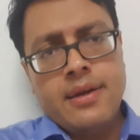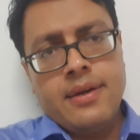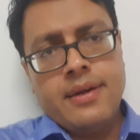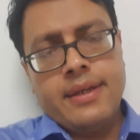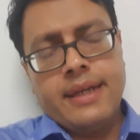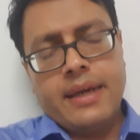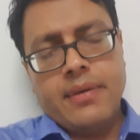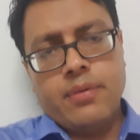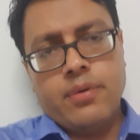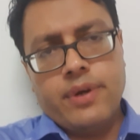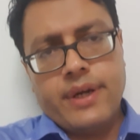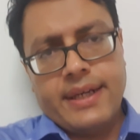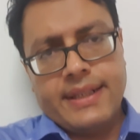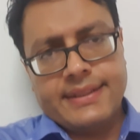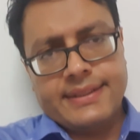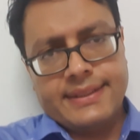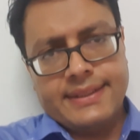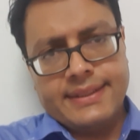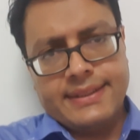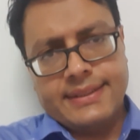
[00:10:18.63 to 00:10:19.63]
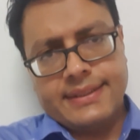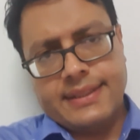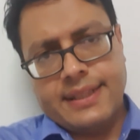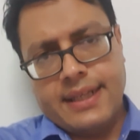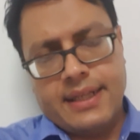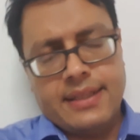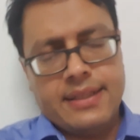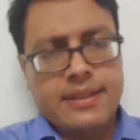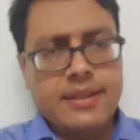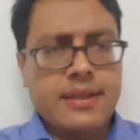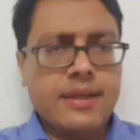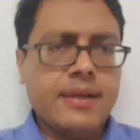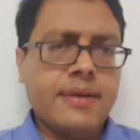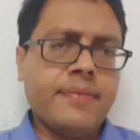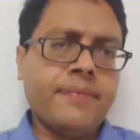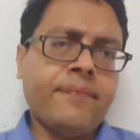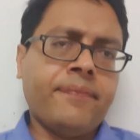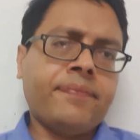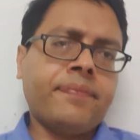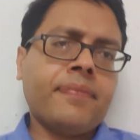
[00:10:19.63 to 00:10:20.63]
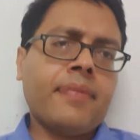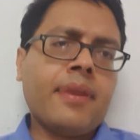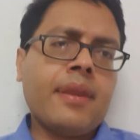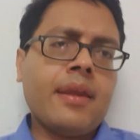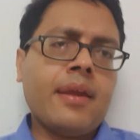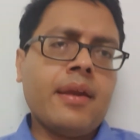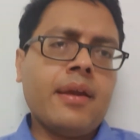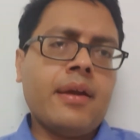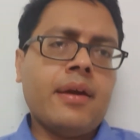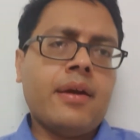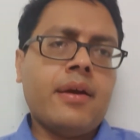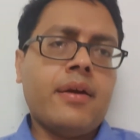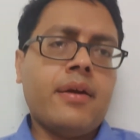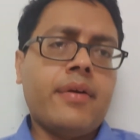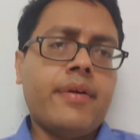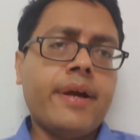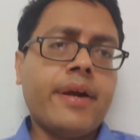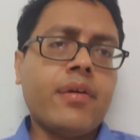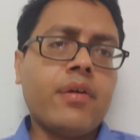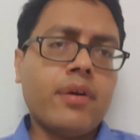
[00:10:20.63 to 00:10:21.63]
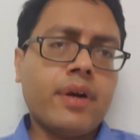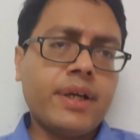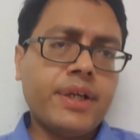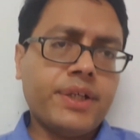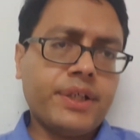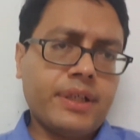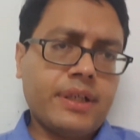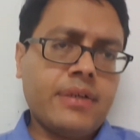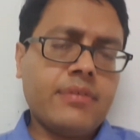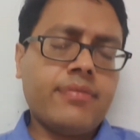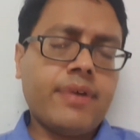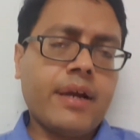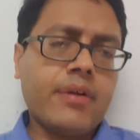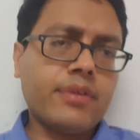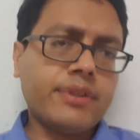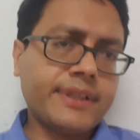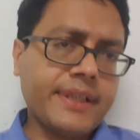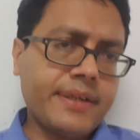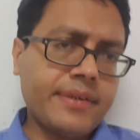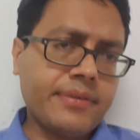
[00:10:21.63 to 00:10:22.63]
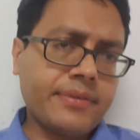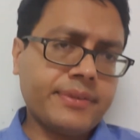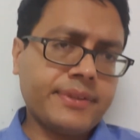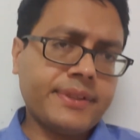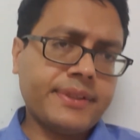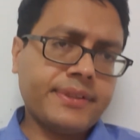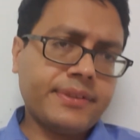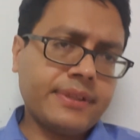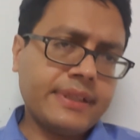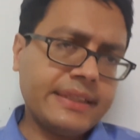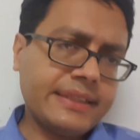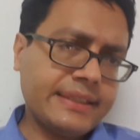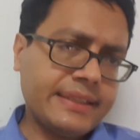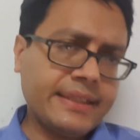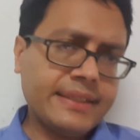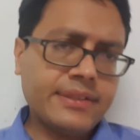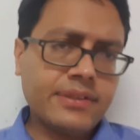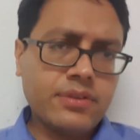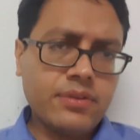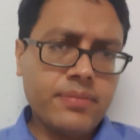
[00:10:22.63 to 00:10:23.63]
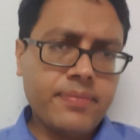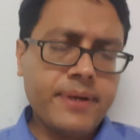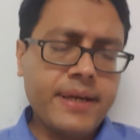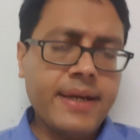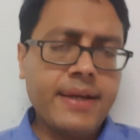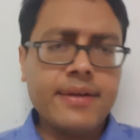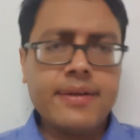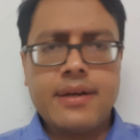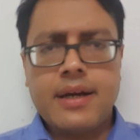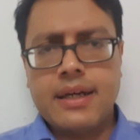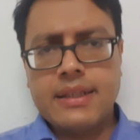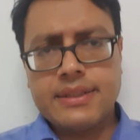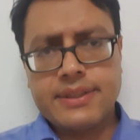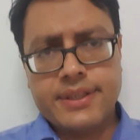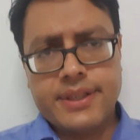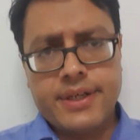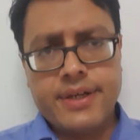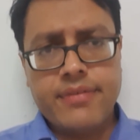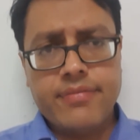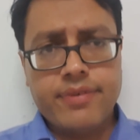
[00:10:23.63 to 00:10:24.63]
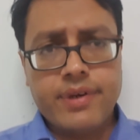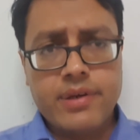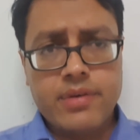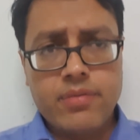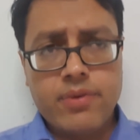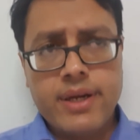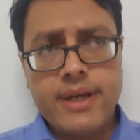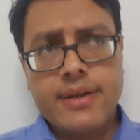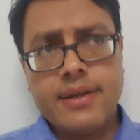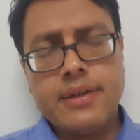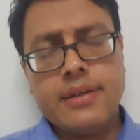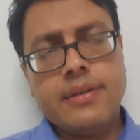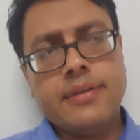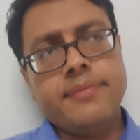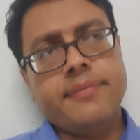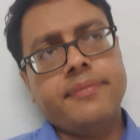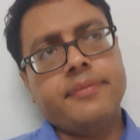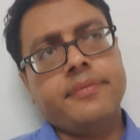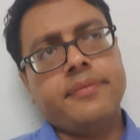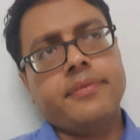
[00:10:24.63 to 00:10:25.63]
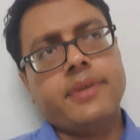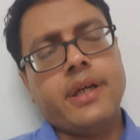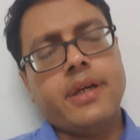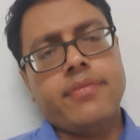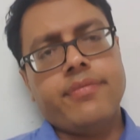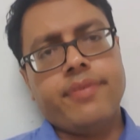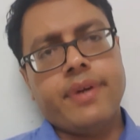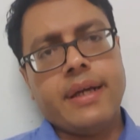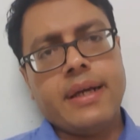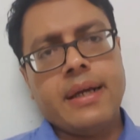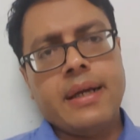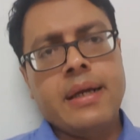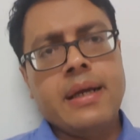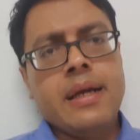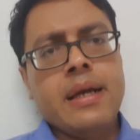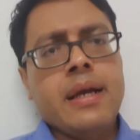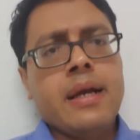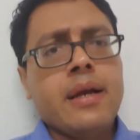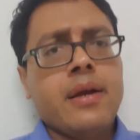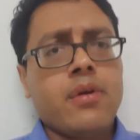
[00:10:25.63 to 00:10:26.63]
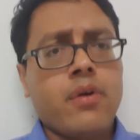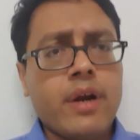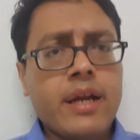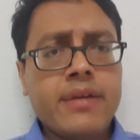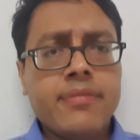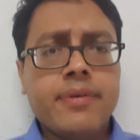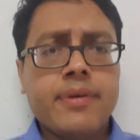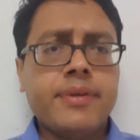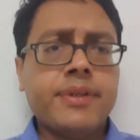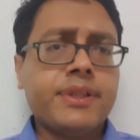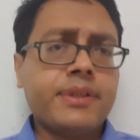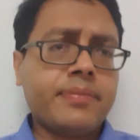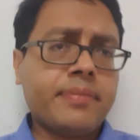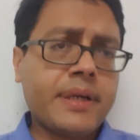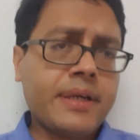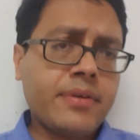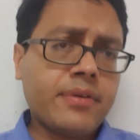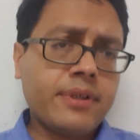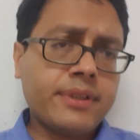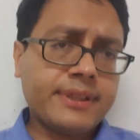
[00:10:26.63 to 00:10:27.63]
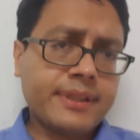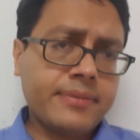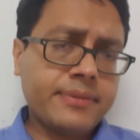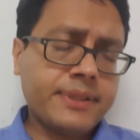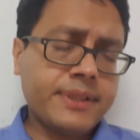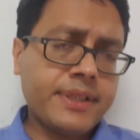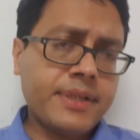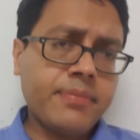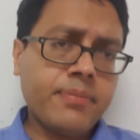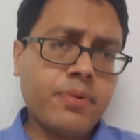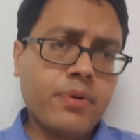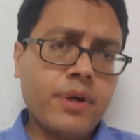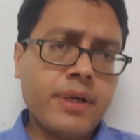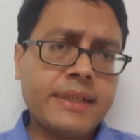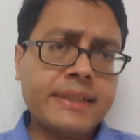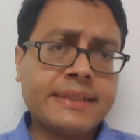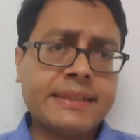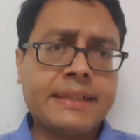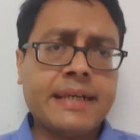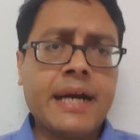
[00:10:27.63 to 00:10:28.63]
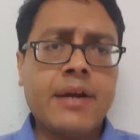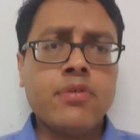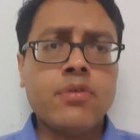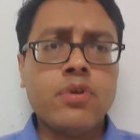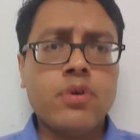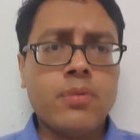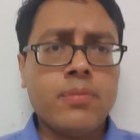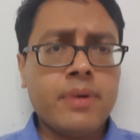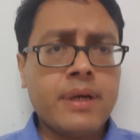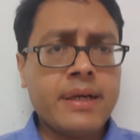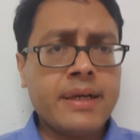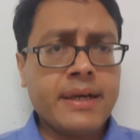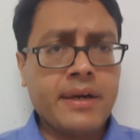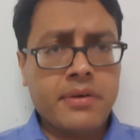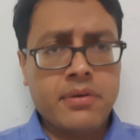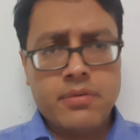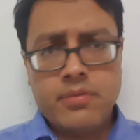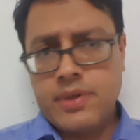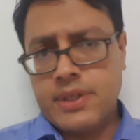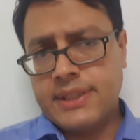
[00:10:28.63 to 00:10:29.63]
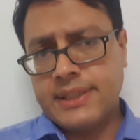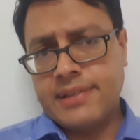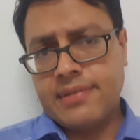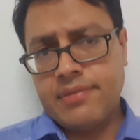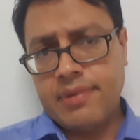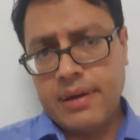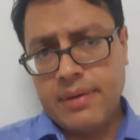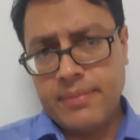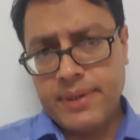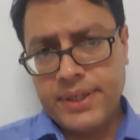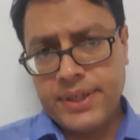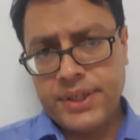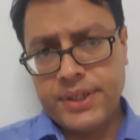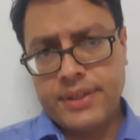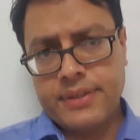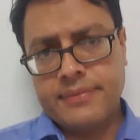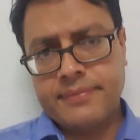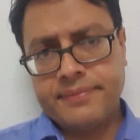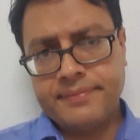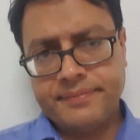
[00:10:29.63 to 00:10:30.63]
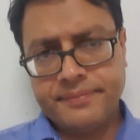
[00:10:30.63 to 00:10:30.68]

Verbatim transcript: chemotaxis, and uh, recognition, phagocytosis. So these things could be asked in different way. I feel. Chronic inflammation, particular subset important is granuloma and granulomatous inflammation.